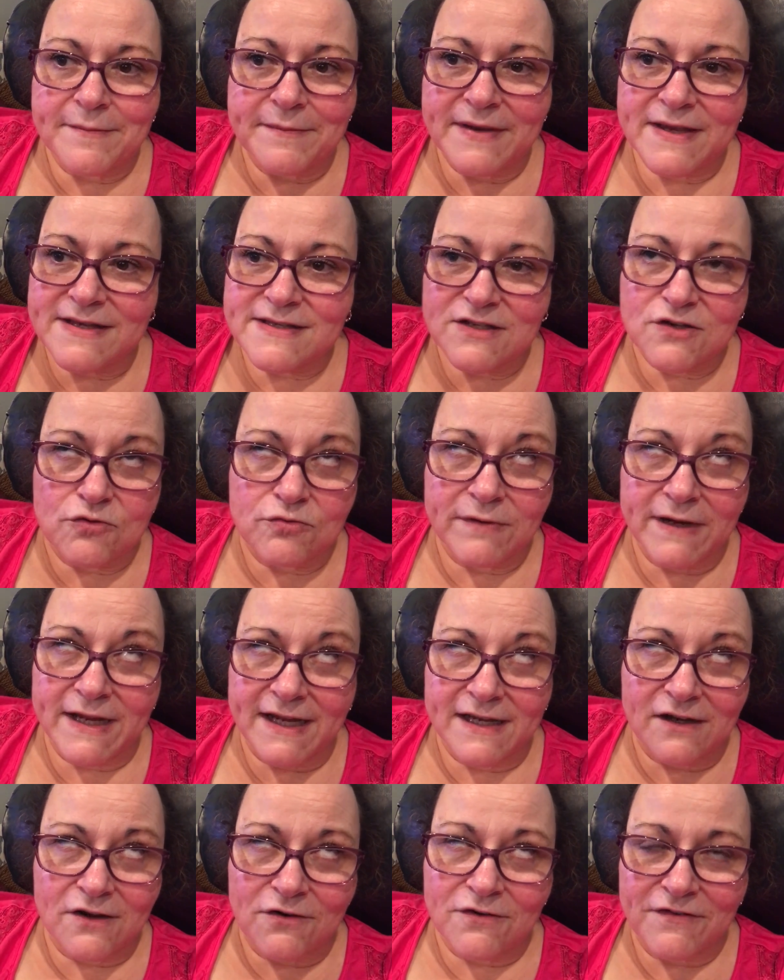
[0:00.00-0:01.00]
is
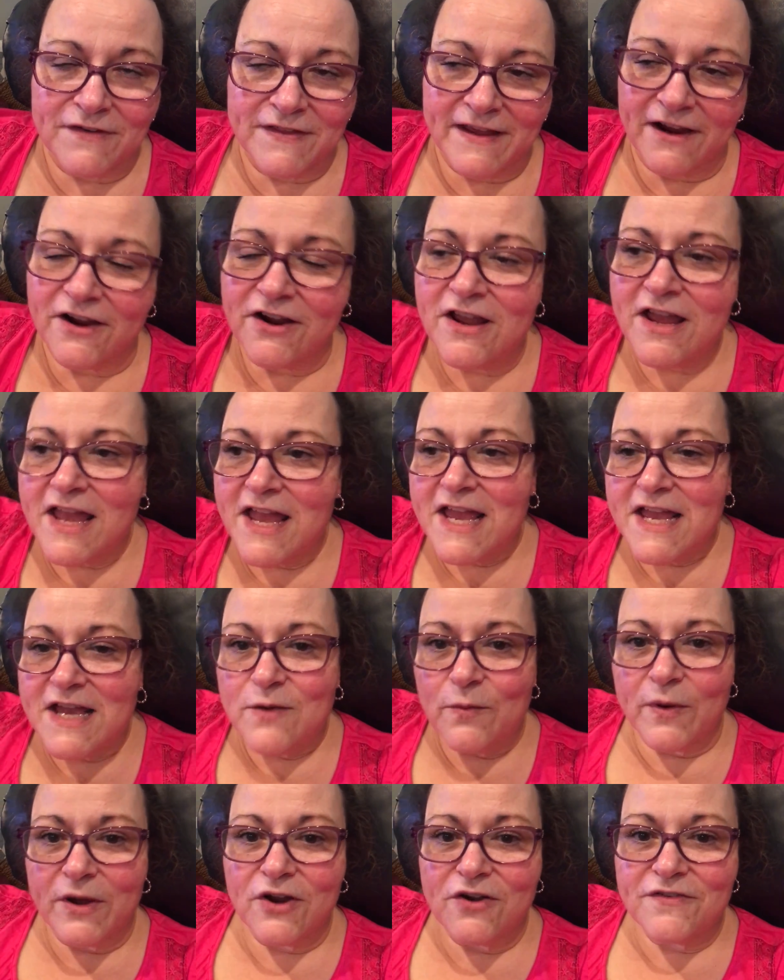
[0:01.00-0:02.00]
great over there.
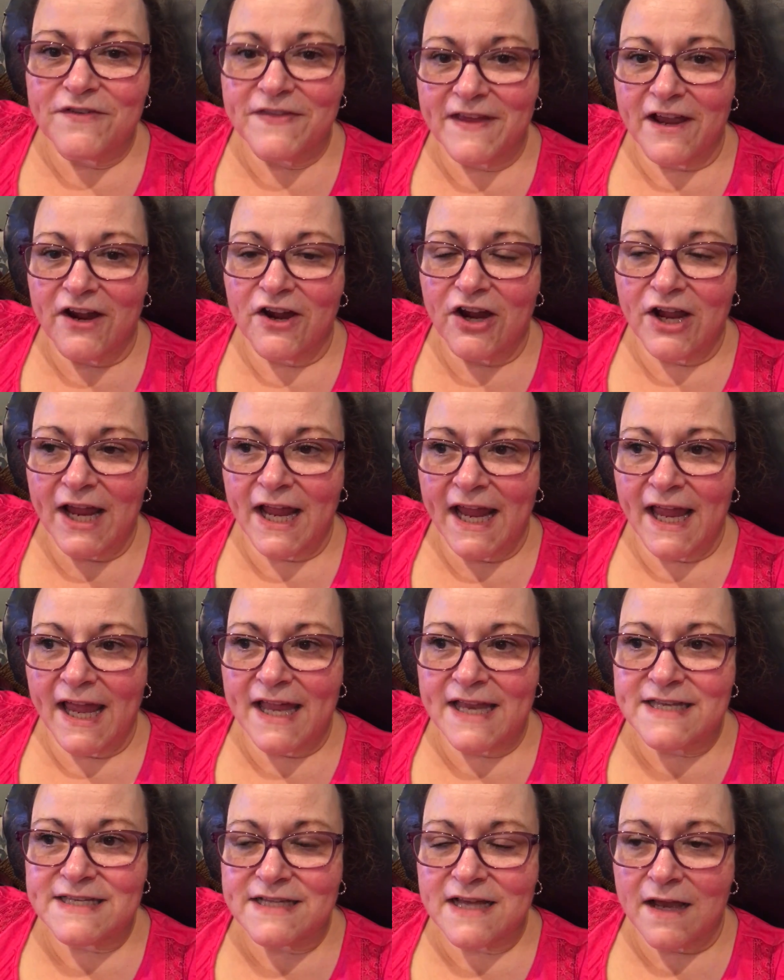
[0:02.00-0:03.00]
Went over there,
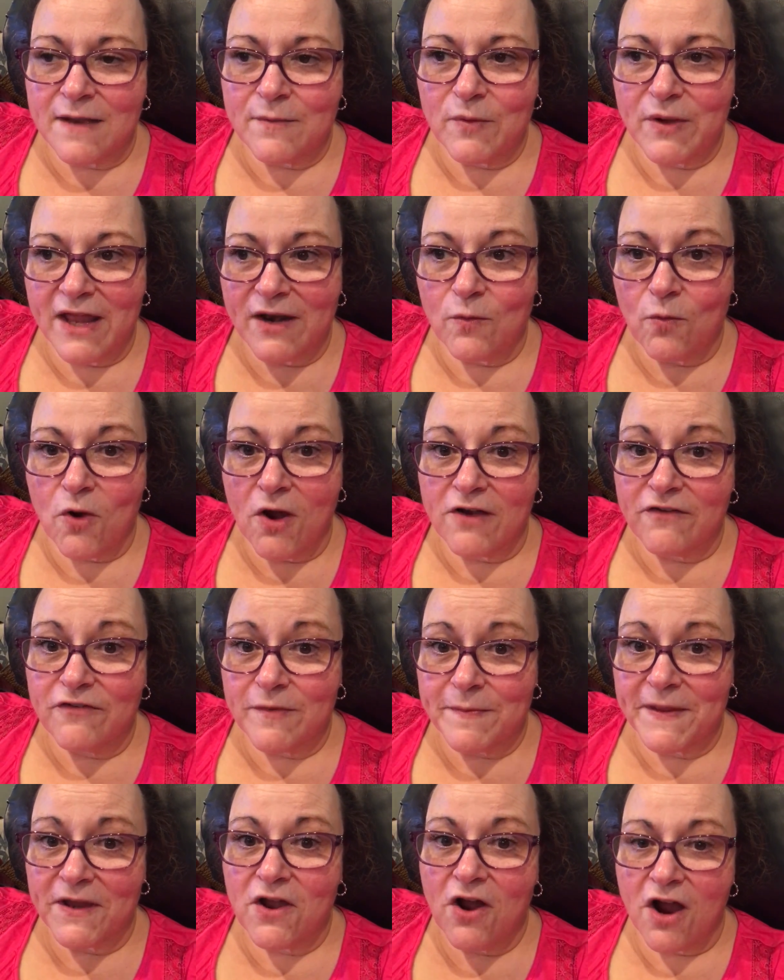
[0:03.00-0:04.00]
and we had to walk
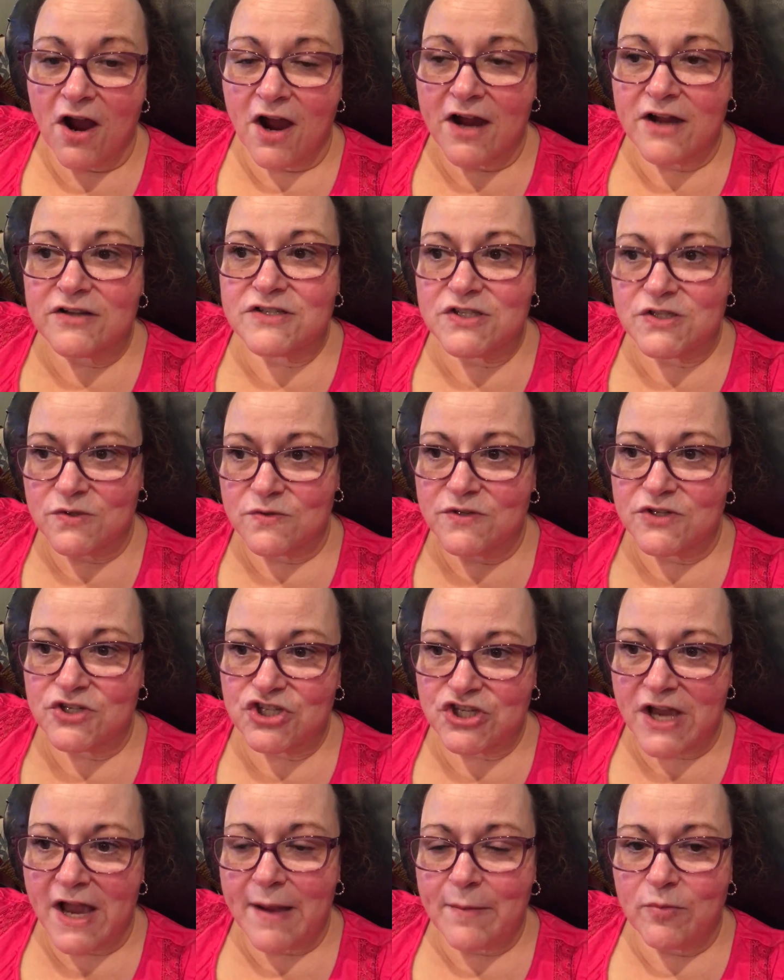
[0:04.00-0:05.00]
from the car to the
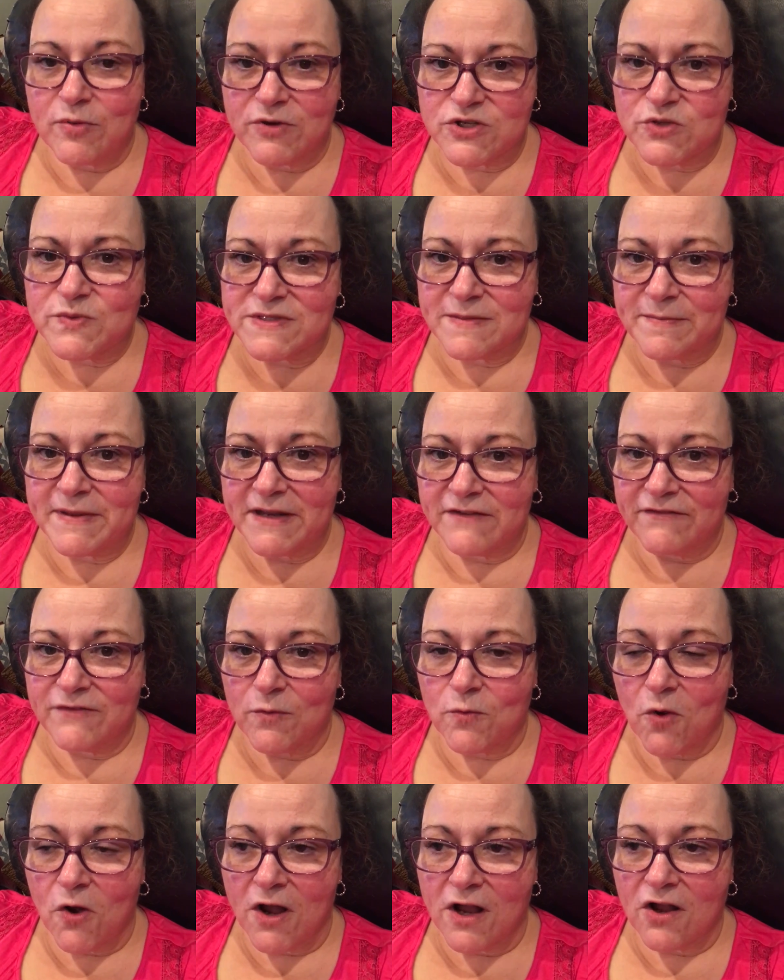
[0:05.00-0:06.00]
shop, which was a bit of
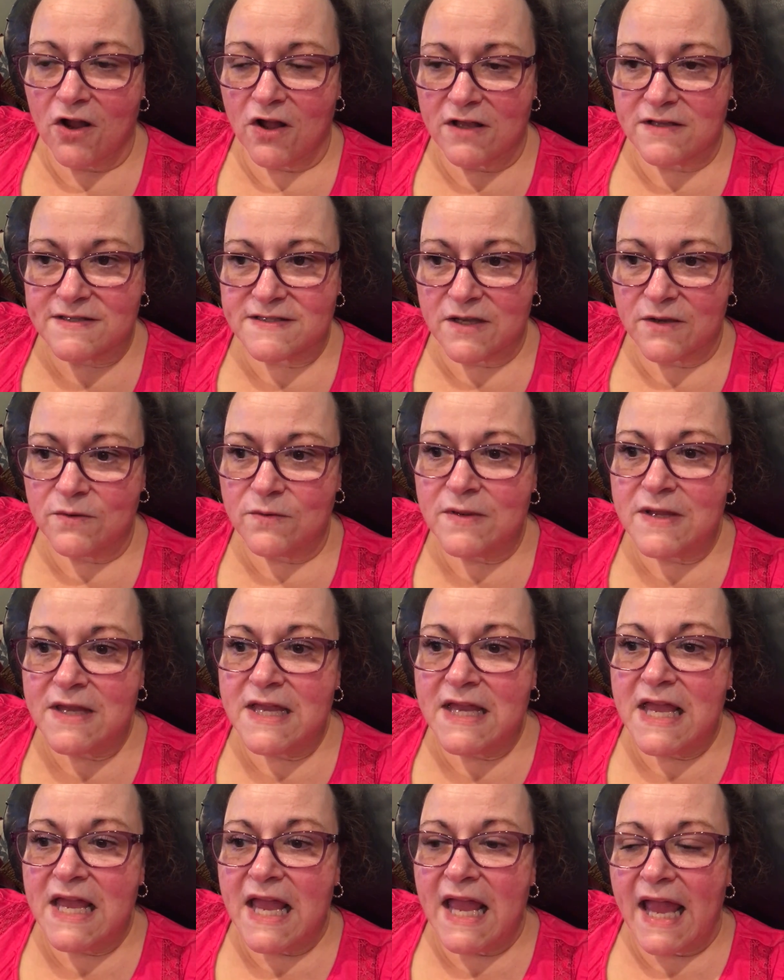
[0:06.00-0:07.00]
a walk also.
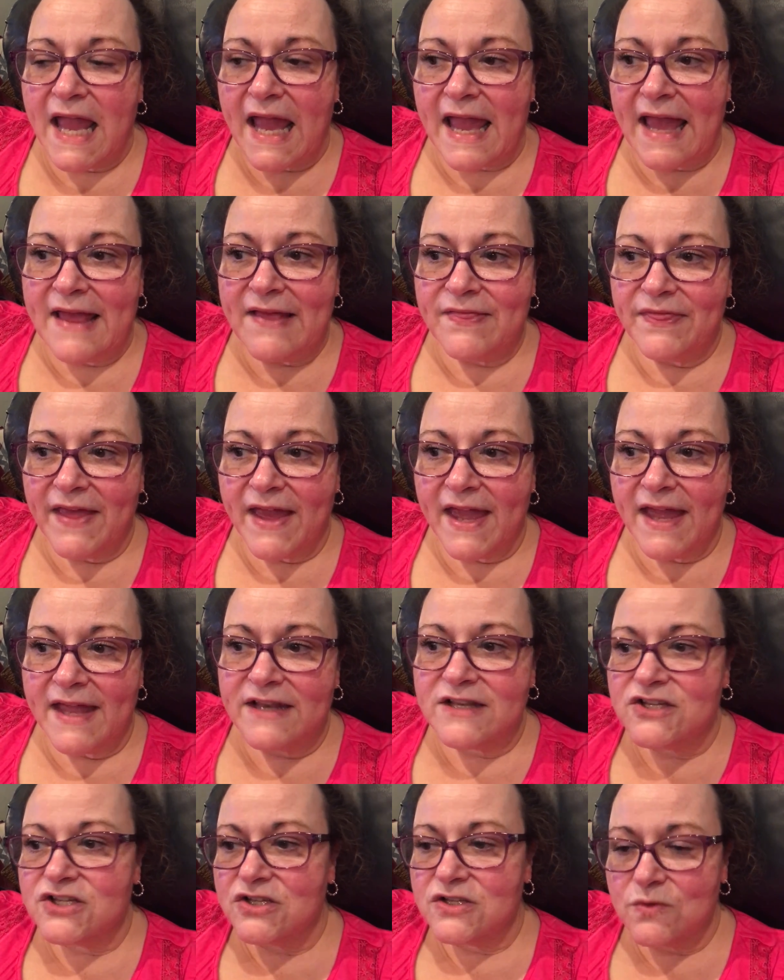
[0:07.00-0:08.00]
And
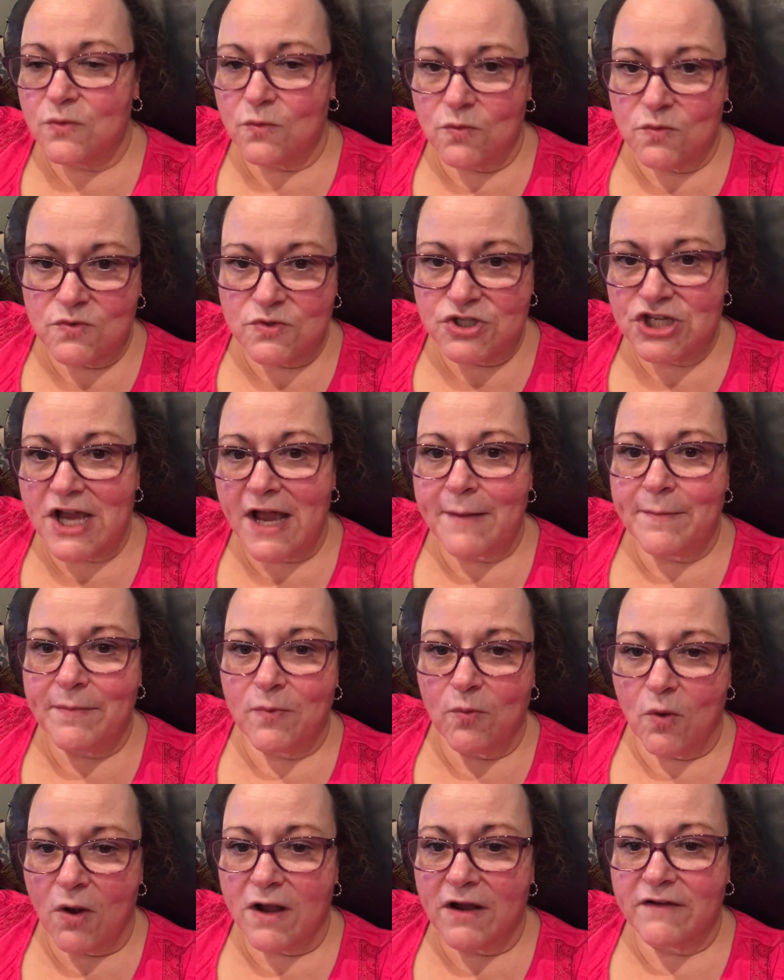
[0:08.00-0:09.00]
then
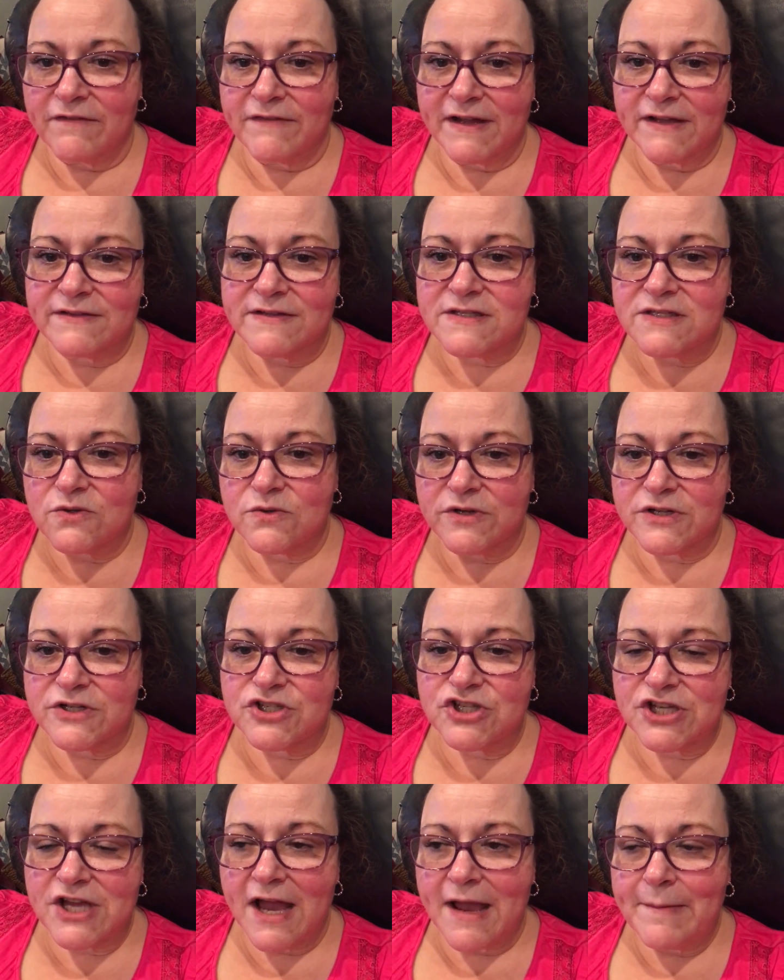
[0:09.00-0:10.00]
walk around the store
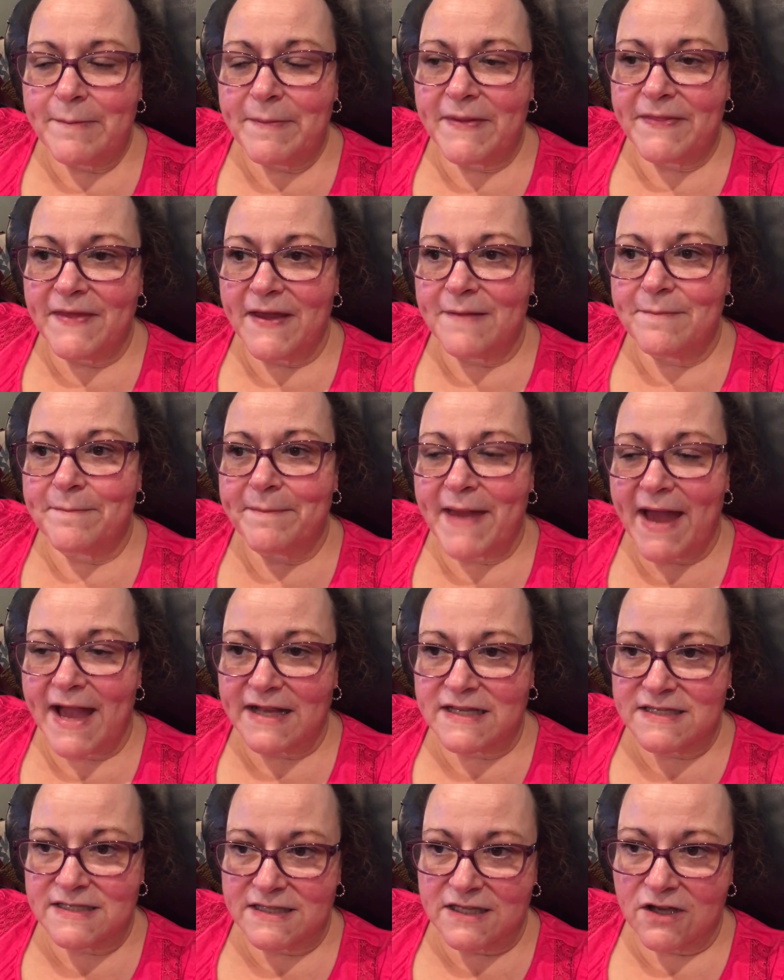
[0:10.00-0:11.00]
and shop, and then
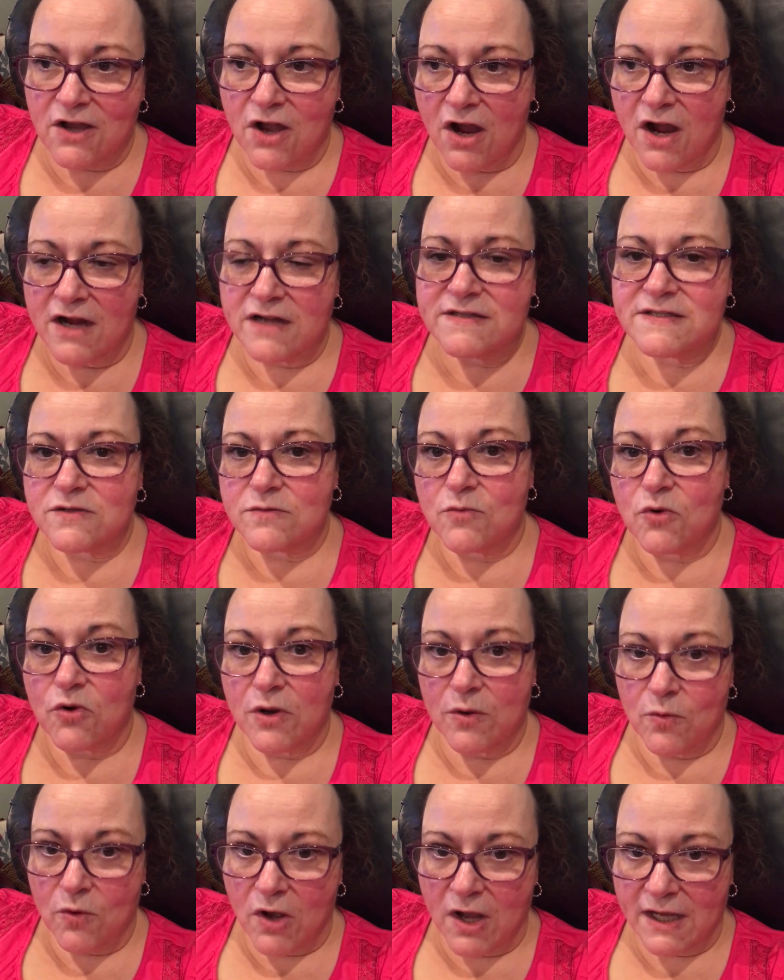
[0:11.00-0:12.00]
back to the car, so
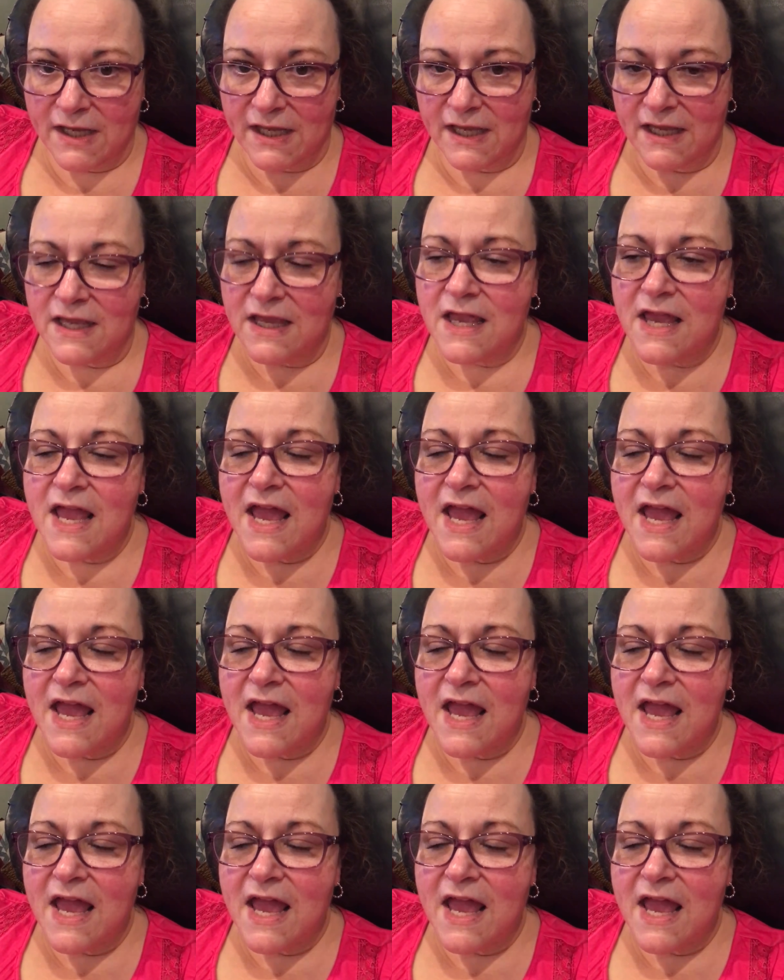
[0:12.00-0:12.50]
more walking.